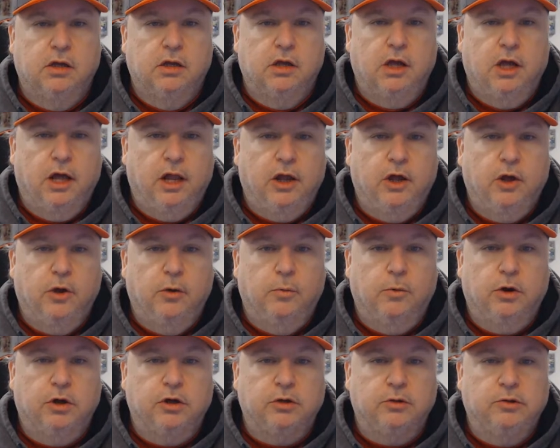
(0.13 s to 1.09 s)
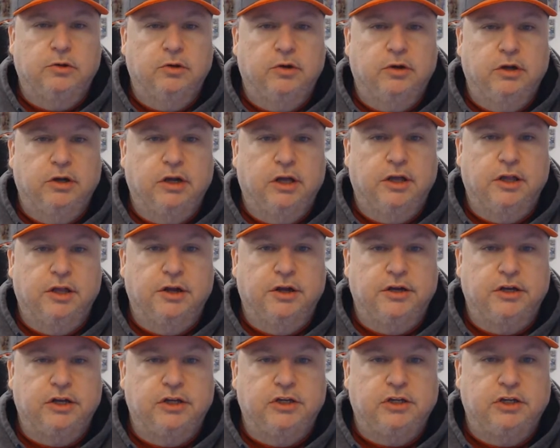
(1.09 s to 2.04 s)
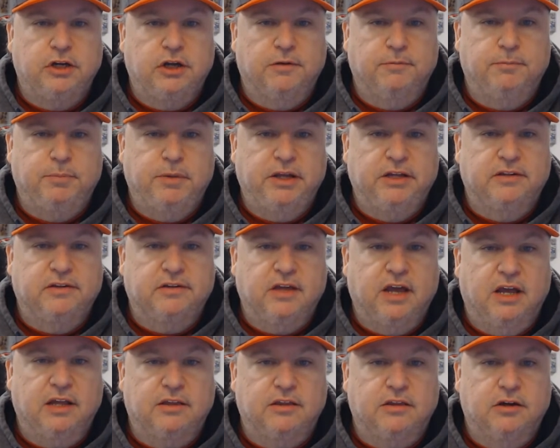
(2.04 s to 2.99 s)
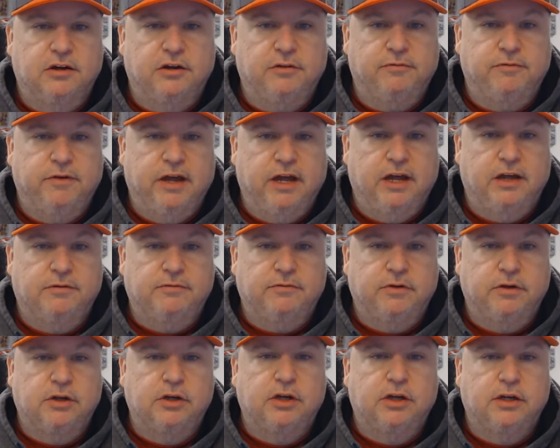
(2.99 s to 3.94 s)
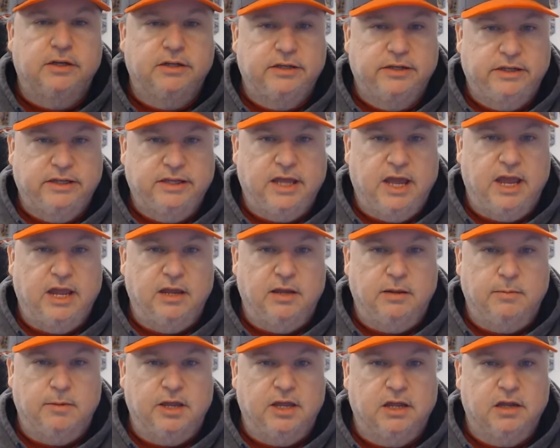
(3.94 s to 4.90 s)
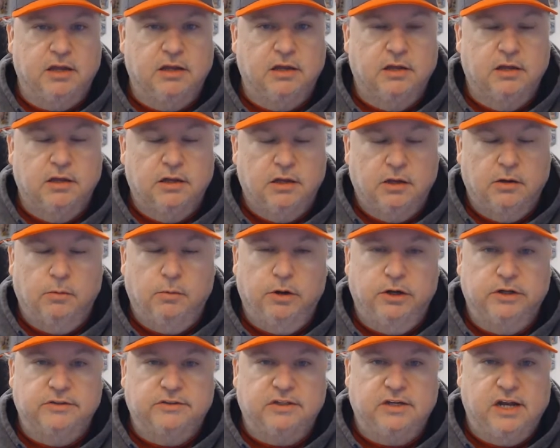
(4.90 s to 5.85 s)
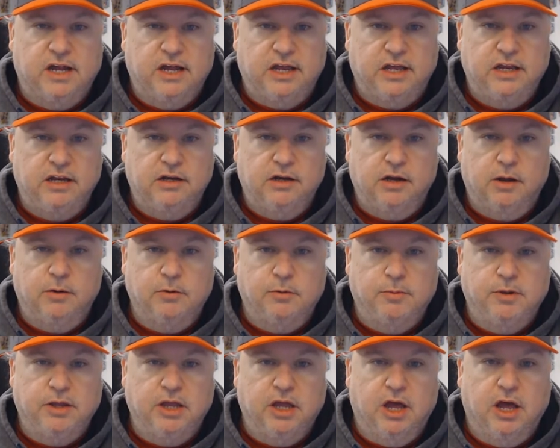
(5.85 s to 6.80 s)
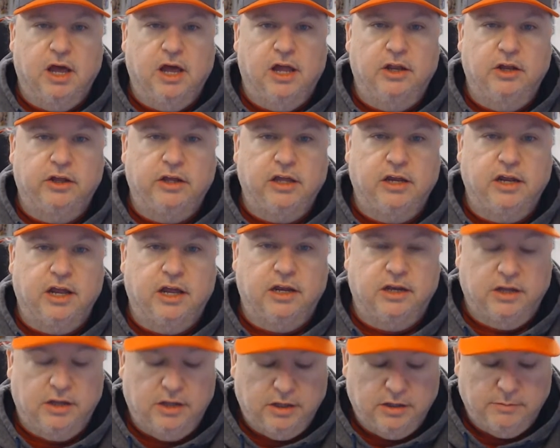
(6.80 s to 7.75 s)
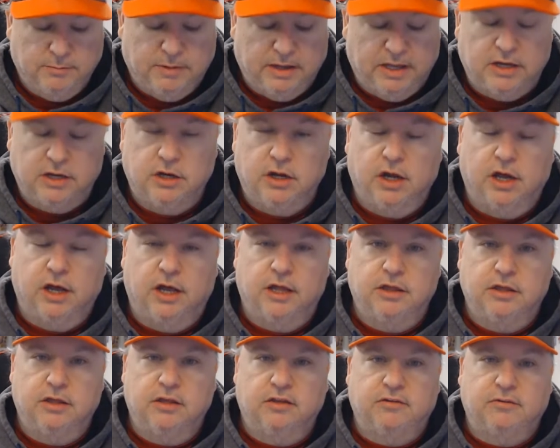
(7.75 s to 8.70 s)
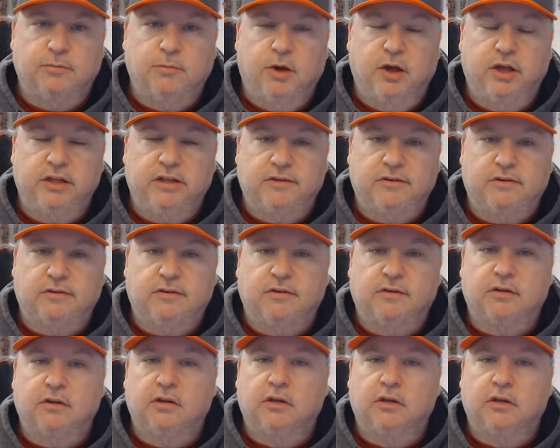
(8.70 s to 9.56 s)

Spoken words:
Hello and welcome to another edition of Big Sky 35 Gaming, where tonight I'm going to be looking at my this month's